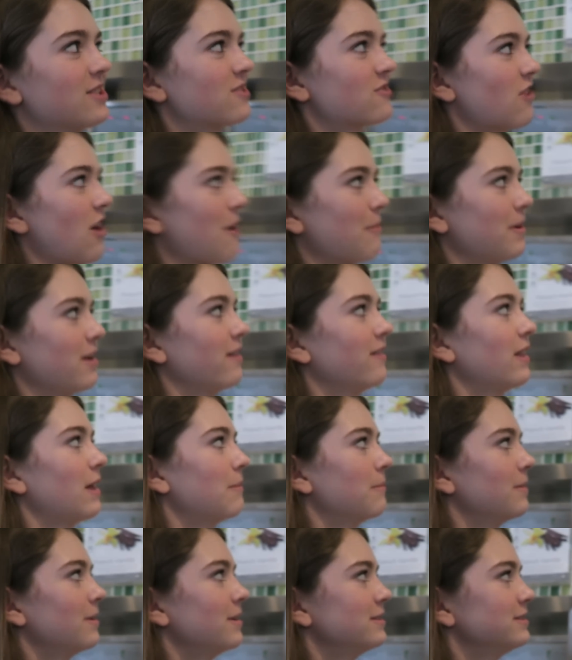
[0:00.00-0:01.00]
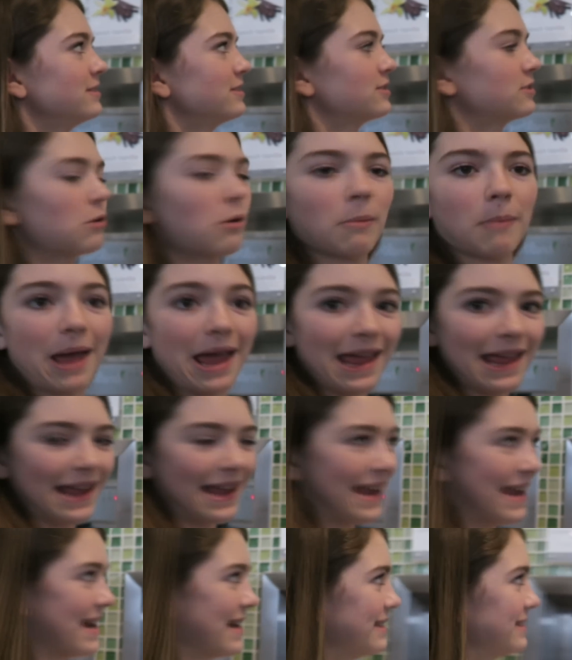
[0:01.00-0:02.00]
strawberry lemon
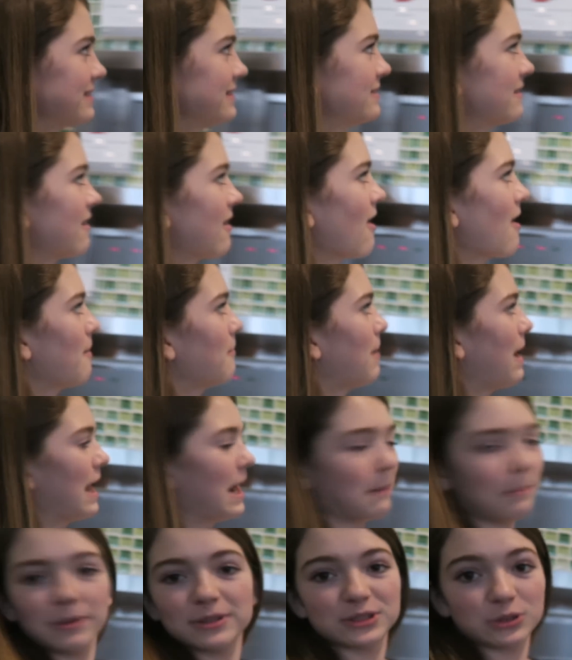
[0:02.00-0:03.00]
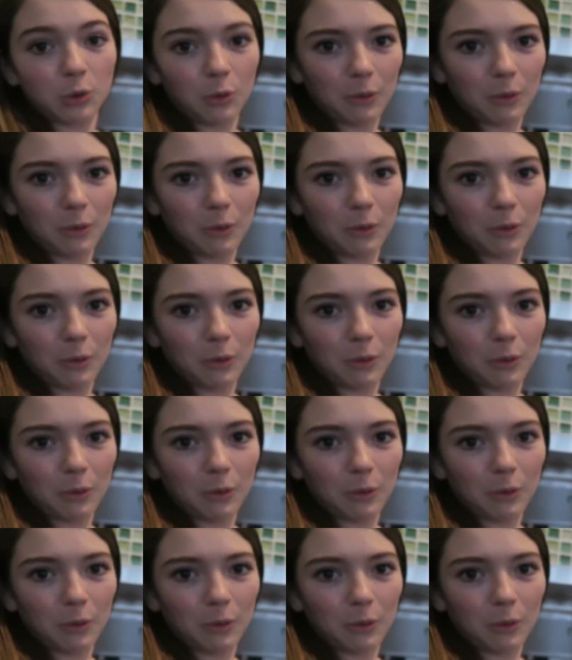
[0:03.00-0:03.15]
sorbet, pineapple